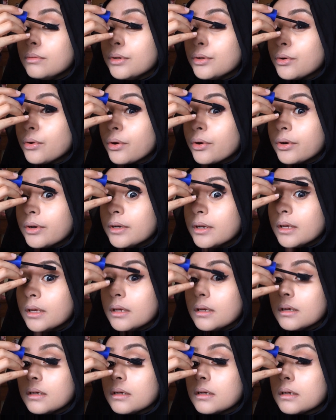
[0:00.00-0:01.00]

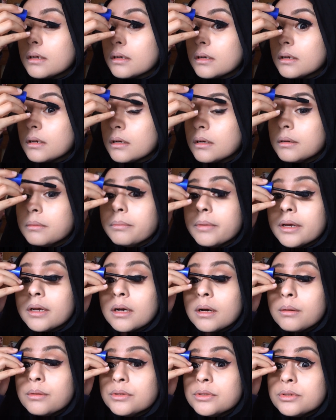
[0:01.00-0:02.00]
recording a
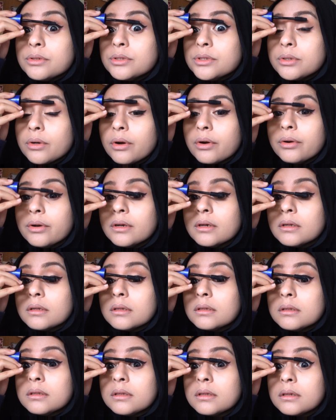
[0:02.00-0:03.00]
makeup
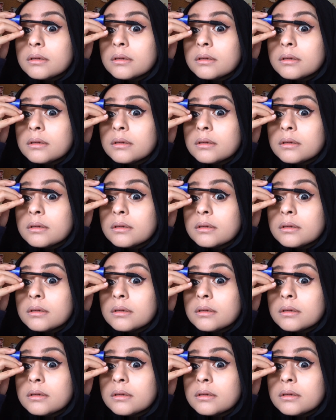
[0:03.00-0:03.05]
tutorial,